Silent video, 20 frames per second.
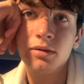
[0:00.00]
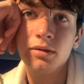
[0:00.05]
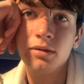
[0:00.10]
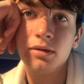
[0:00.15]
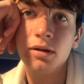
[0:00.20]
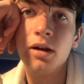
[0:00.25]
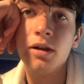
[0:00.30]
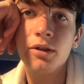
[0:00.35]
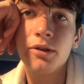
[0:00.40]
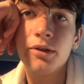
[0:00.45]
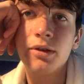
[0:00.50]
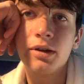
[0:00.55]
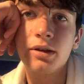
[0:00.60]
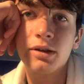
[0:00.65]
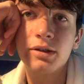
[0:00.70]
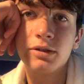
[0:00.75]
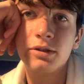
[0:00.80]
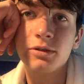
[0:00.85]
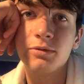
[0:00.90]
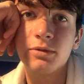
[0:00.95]
All other
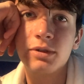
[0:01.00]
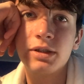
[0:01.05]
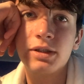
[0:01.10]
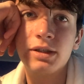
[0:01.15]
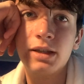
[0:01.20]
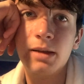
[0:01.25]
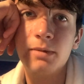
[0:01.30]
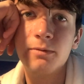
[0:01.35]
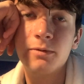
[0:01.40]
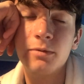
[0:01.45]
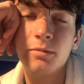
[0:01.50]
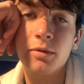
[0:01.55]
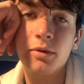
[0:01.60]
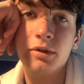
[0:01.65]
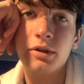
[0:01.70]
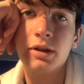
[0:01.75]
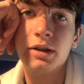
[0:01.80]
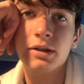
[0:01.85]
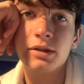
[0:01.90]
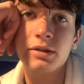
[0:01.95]
conditions were the same for
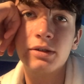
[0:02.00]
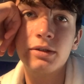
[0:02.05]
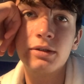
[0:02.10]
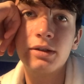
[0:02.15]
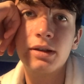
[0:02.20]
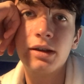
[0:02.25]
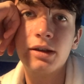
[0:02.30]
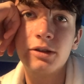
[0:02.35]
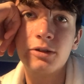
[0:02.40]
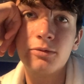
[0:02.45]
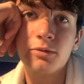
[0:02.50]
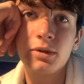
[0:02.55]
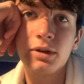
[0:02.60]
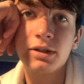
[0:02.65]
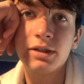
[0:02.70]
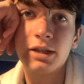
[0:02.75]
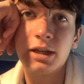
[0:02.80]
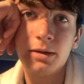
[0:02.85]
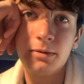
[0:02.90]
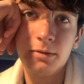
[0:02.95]
both dishes. The dishes were
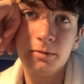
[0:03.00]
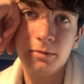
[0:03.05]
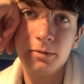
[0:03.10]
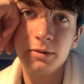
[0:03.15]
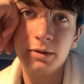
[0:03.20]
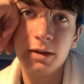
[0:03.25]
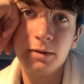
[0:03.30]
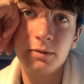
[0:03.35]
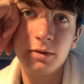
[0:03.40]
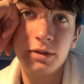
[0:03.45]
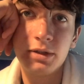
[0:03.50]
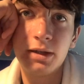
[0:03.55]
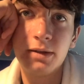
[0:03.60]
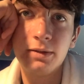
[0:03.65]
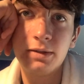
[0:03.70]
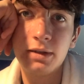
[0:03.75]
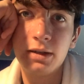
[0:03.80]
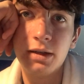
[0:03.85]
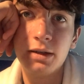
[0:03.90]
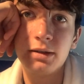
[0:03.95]
examined after
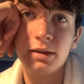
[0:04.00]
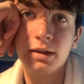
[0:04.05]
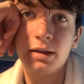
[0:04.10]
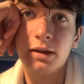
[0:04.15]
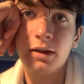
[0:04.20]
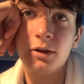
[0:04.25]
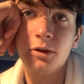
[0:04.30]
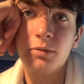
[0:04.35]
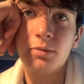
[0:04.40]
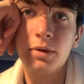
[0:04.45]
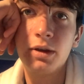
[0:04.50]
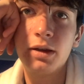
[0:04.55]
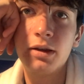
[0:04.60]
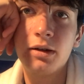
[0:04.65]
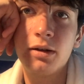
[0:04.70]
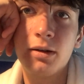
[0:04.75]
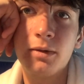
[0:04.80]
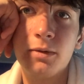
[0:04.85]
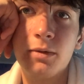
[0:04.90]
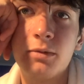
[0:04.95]
7 days, and the opaque
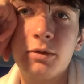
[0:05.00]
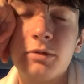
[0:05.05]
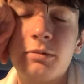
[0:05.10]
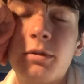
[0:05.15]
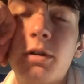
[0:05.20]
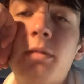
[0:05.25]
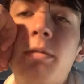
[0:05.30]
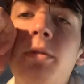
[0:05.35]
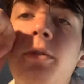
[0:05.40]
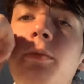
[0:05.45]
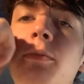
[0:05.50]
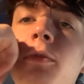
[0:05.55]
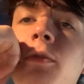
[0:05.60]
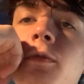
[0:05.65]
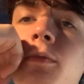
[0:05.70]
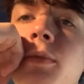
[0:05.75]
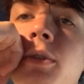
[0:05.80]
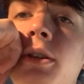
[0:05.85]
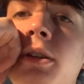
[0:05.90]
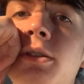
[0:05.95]
cover was permanently removed
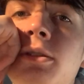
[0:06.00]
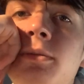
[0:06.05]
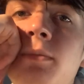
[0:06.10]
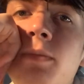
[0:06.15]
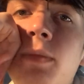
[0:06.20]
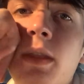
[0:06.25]
from the dish.